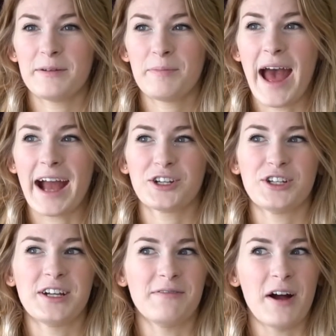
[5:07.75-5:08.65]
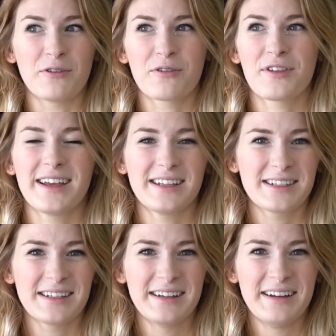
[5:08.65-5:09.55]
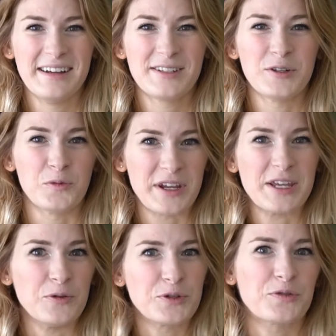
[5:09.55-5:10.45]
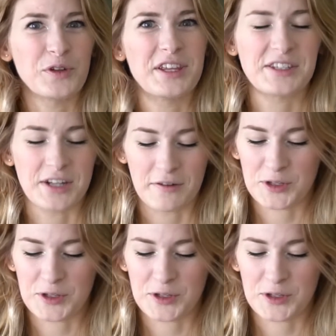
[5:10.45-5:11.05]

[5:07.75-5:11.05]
packaging of other things to reuse for this stuff.